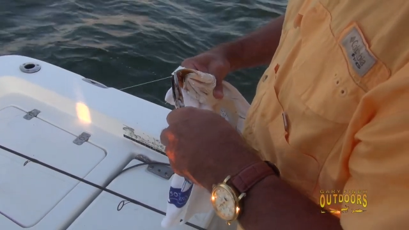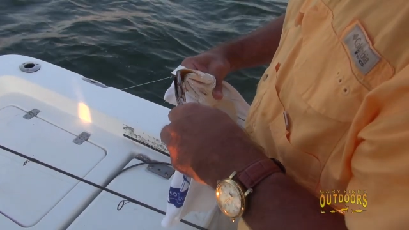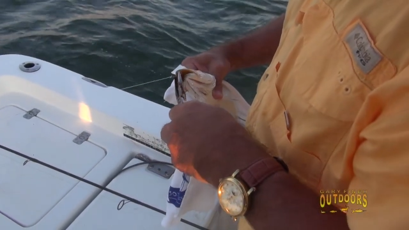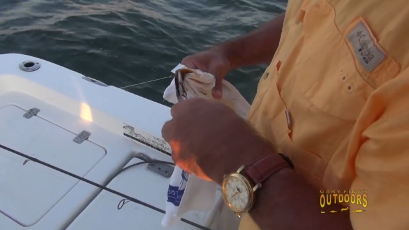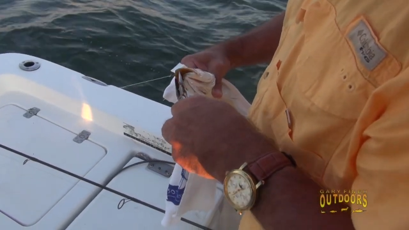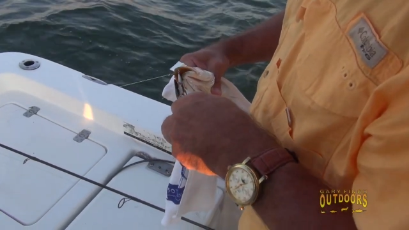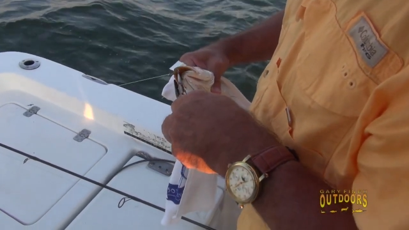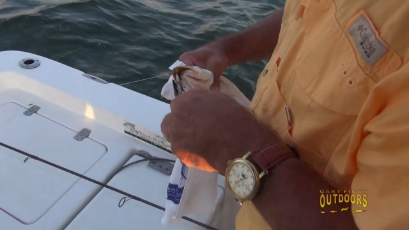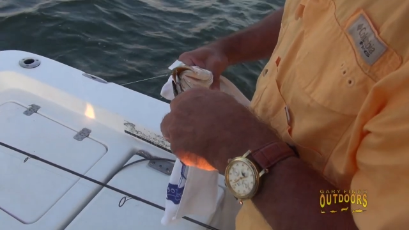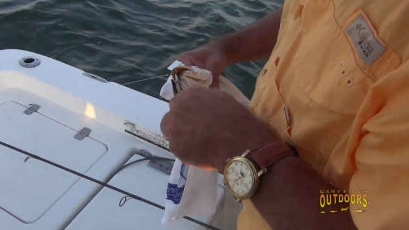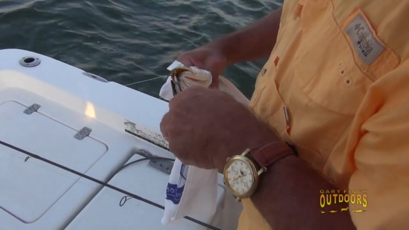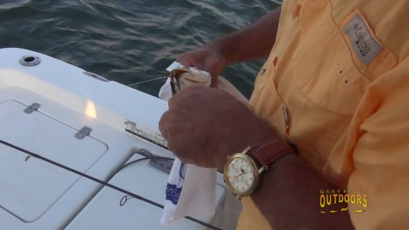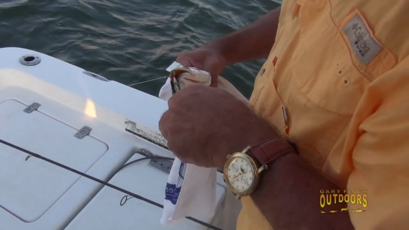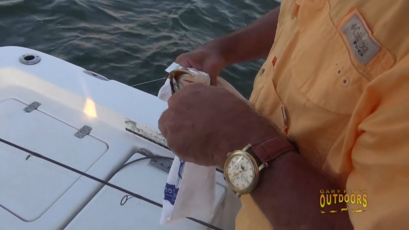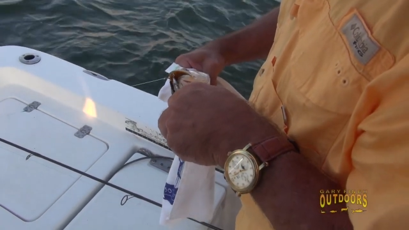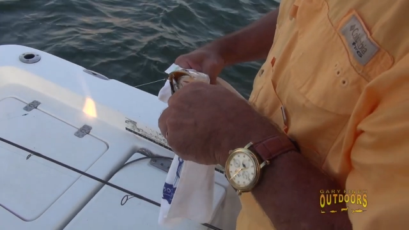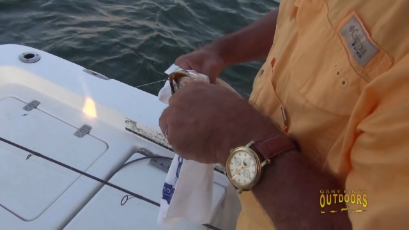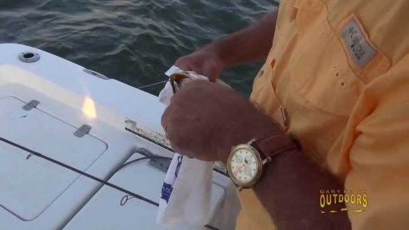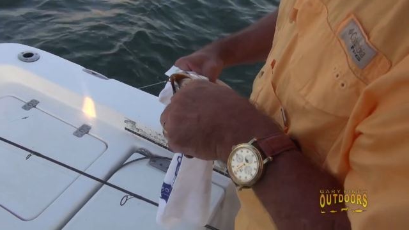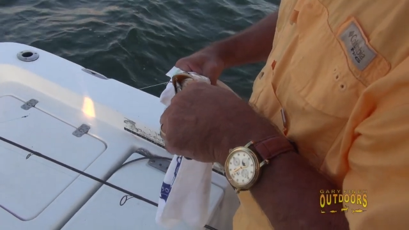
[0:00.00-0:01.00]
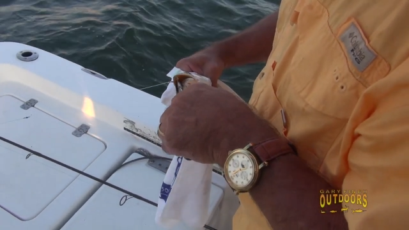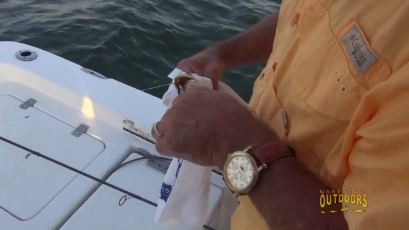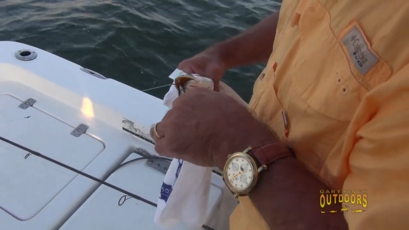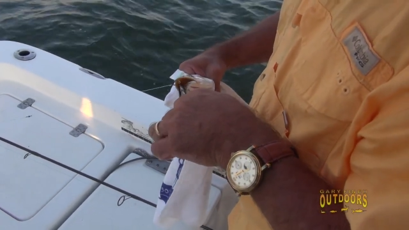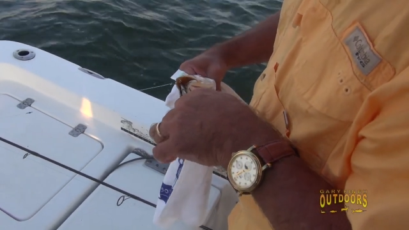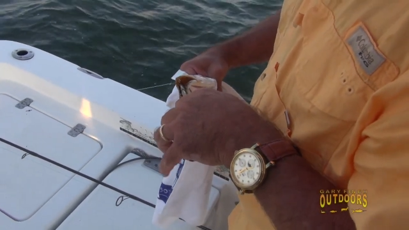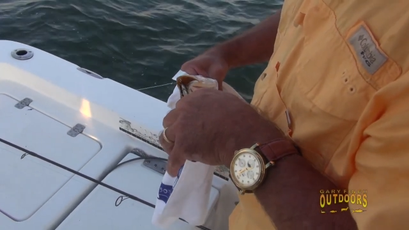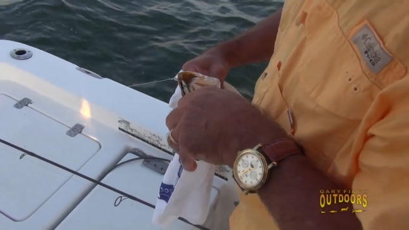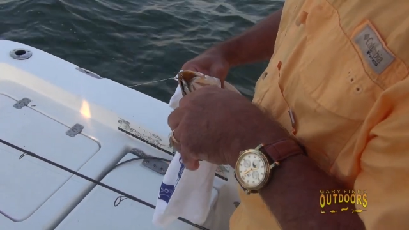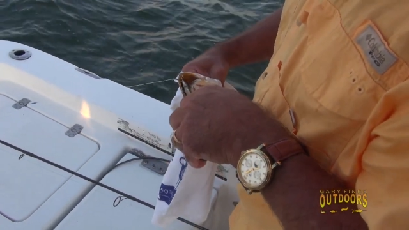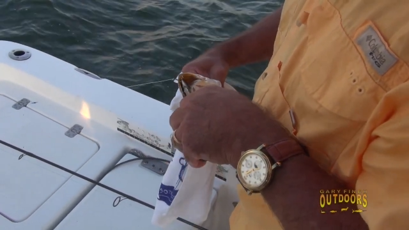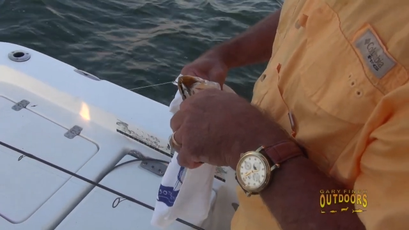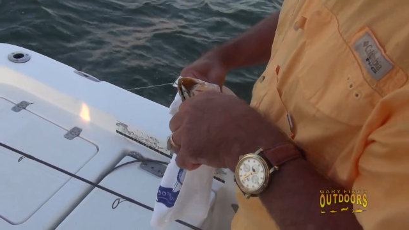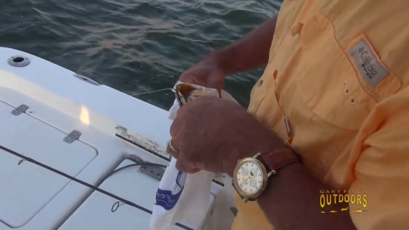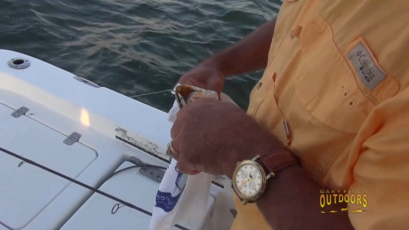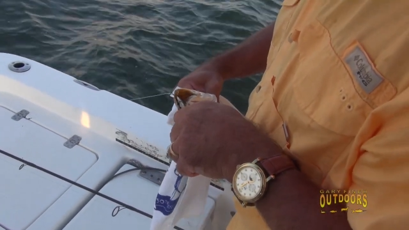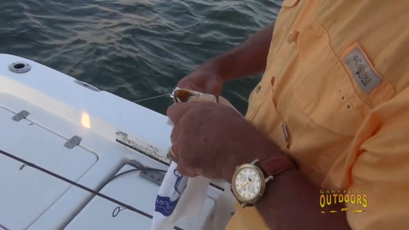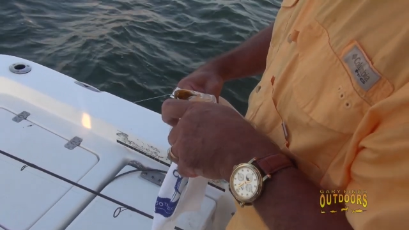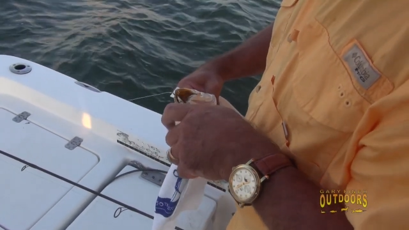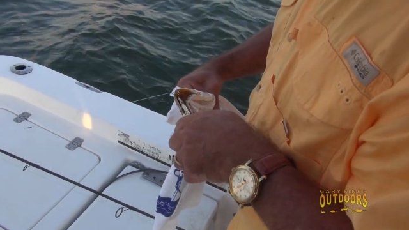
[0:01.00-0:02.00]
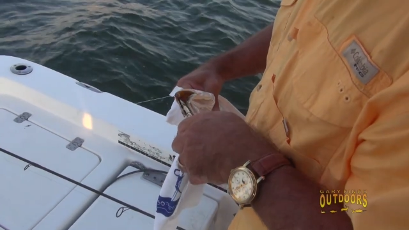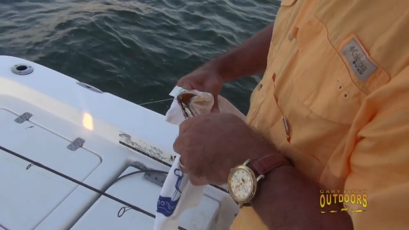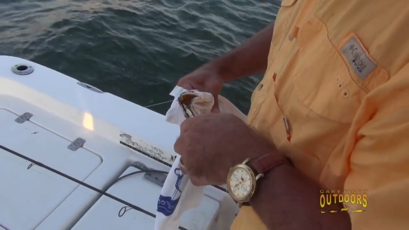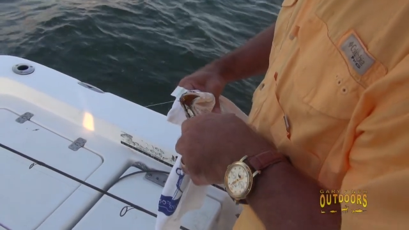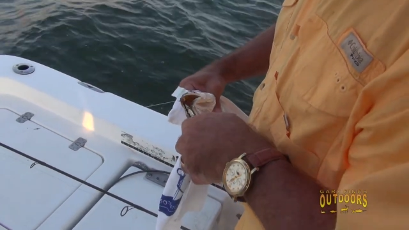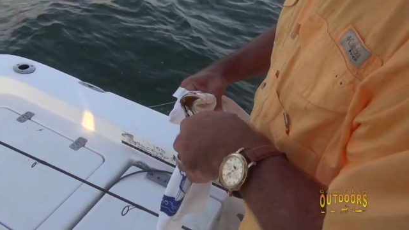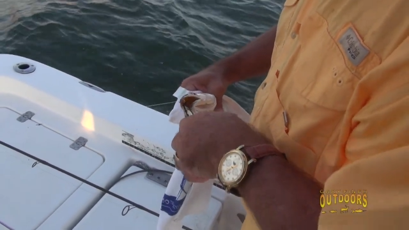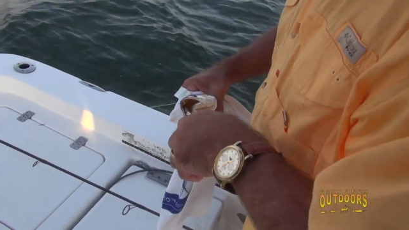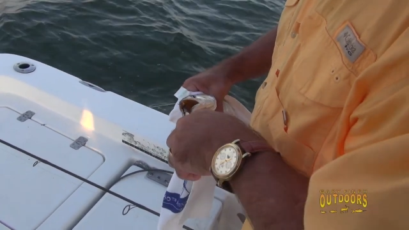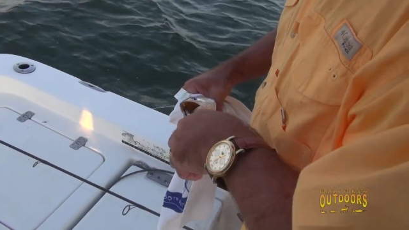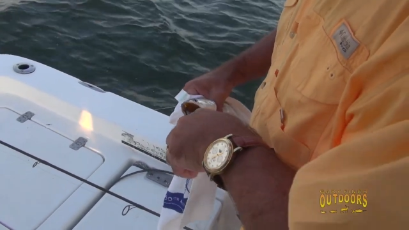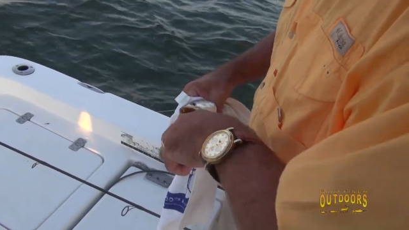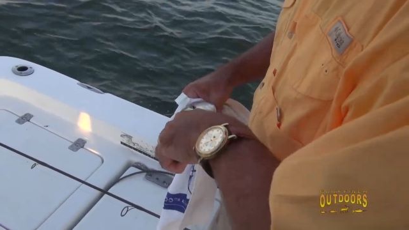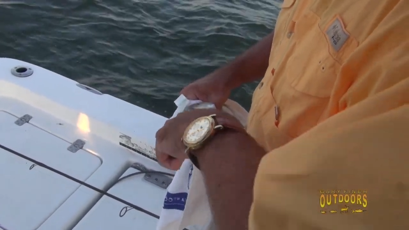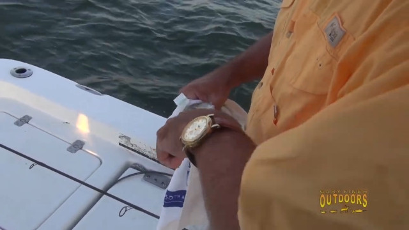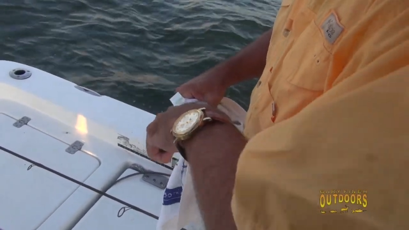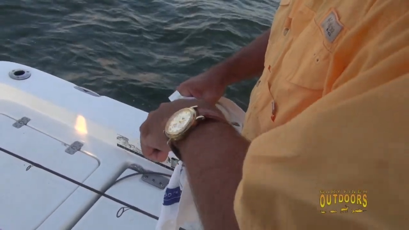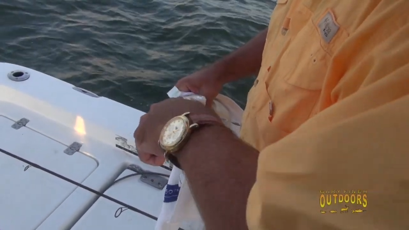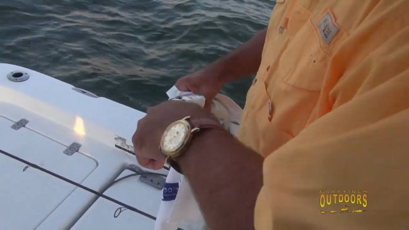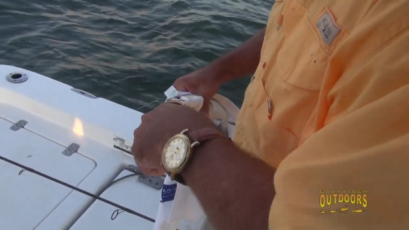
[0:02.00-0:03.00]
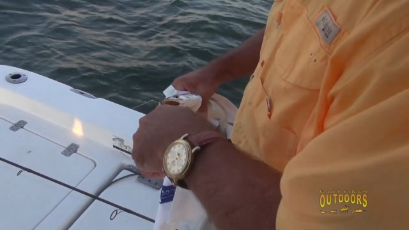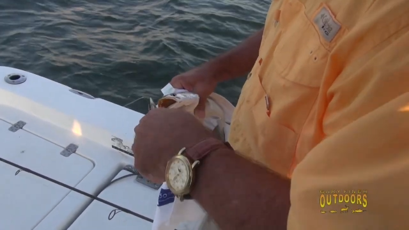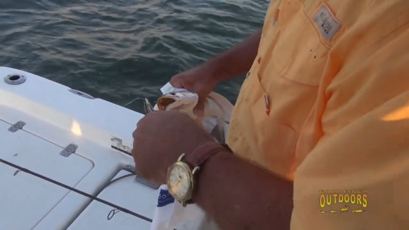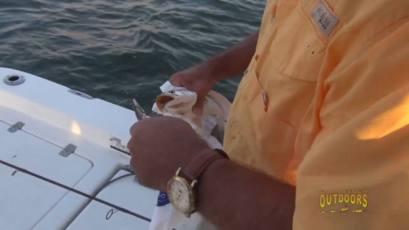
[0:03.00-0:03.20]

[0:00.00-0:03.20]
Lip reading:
Nobody's mouth can be seen.